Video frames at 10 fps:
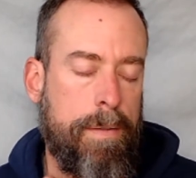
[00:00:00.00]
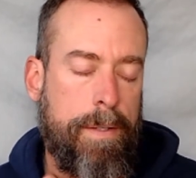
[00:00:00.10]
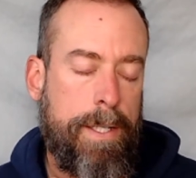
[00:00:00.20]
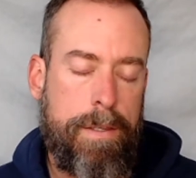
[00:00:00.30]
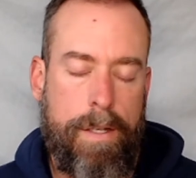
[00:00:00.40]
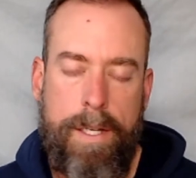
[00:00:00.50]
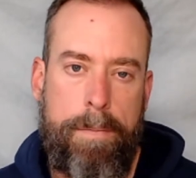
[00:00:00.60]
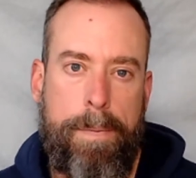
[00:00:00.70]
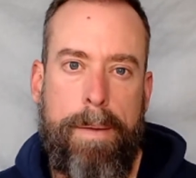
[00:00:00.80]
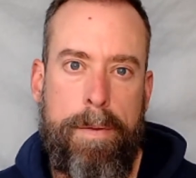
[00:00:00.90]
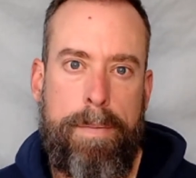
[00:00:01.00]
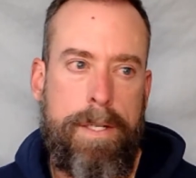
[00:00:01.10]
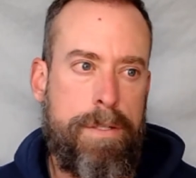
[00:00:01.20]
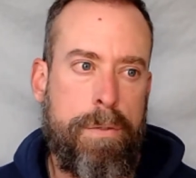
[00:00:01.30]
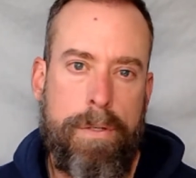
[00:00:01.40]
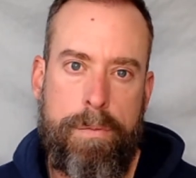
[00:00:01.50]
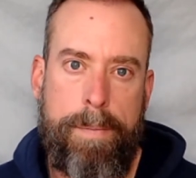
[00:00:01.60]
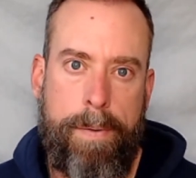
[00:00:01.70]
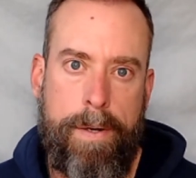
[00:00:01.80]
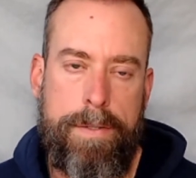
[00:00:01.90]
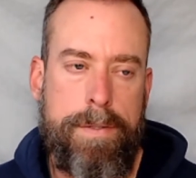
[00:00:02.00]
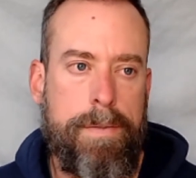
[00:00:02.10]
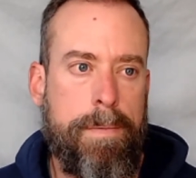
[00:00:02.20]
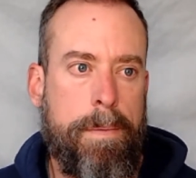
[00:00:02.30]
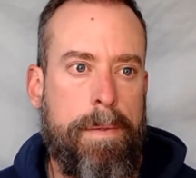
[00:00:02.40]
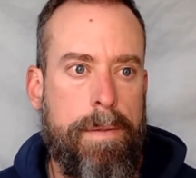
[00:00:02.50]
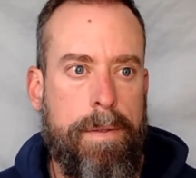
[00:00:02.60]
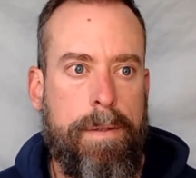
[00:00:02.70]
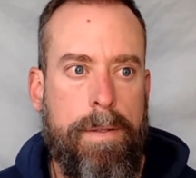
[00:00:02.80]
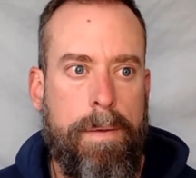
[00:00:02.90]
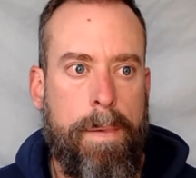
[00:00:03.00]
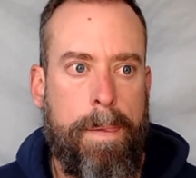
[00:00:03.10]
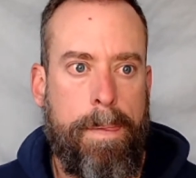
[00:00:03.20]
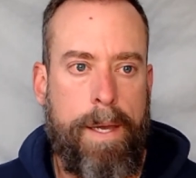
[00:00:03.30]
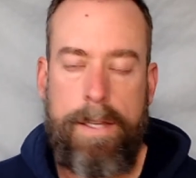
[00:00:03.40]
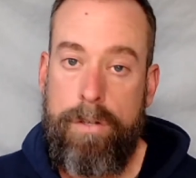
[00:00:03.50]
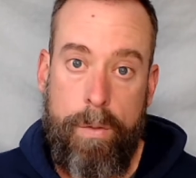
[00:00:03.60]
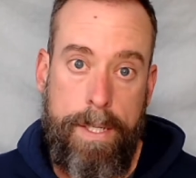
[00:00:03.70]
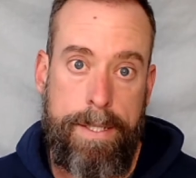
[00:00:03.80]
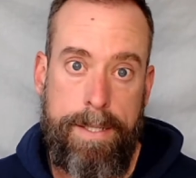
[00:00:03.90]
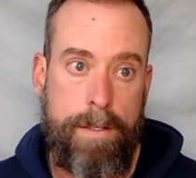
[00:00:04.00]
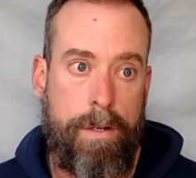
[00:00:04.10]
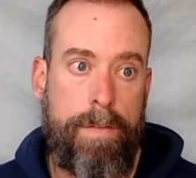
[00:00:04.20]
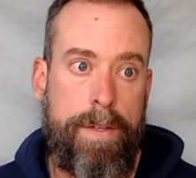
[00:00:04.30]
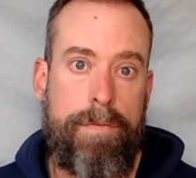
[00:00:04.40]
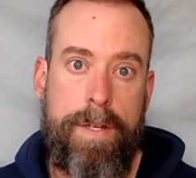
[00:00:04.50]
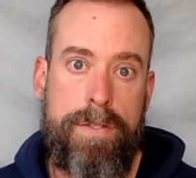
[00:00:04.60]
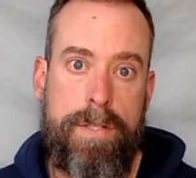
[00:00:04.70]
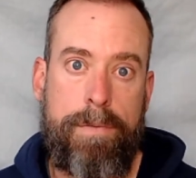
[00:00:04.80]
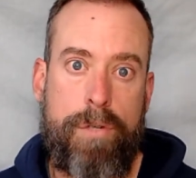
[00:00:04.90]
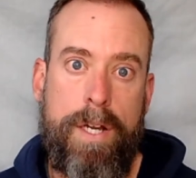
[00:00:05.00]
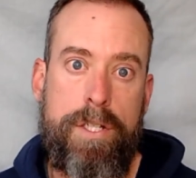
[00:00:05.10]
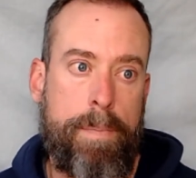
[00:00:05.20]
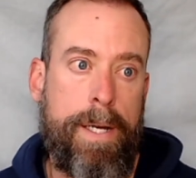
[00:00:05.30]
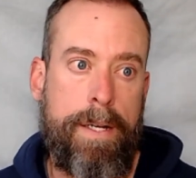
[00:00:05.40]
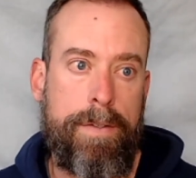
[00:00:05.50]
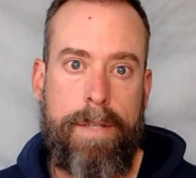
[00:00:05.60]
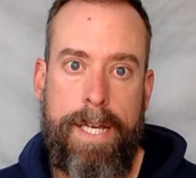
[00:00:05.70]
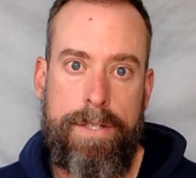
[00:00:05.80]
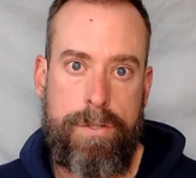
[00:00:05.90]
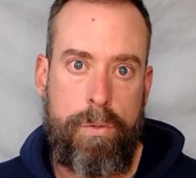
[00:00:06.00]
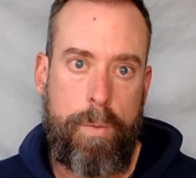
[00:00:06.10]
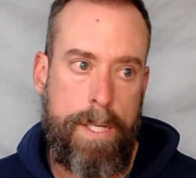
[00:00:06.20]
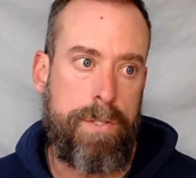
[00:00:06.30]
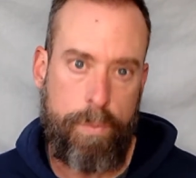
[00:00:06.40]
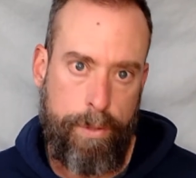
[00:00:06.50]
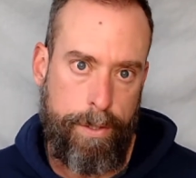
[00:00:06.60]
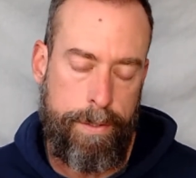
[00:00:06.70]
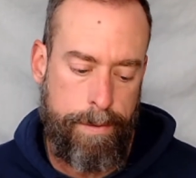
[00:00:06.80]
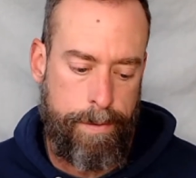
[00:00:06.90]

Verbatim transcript: I thought it would probably be two or three parts. I had no idea that all the events that have transpired in the last two weeks would.